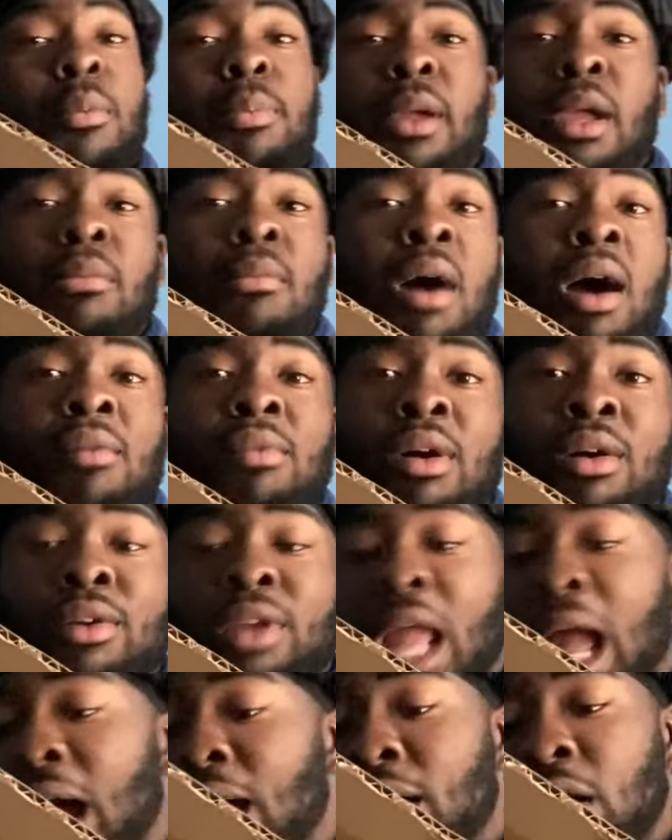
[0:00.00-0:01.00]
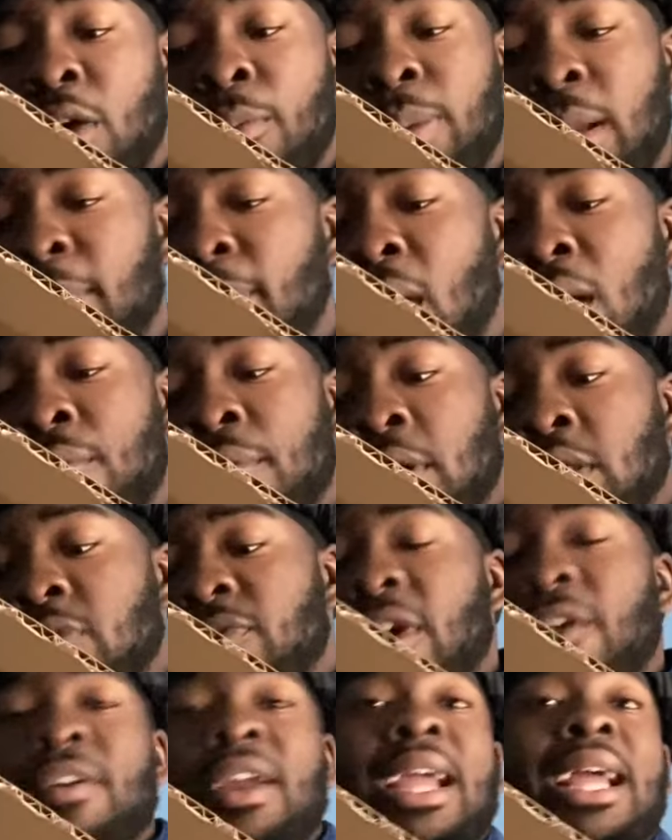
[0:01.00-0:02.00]
Big Mario. Y'all know Big Mario is
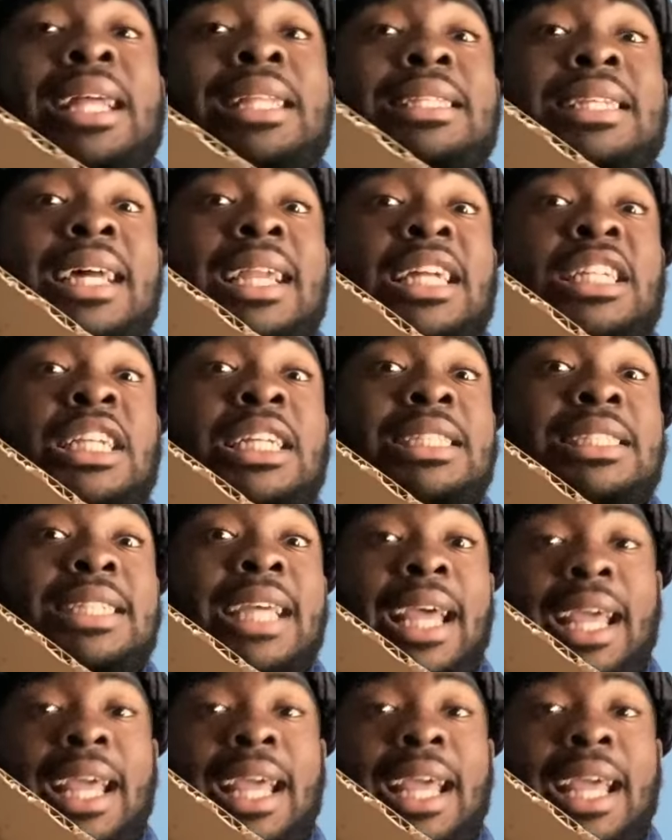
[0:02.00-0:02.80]
very intelligent,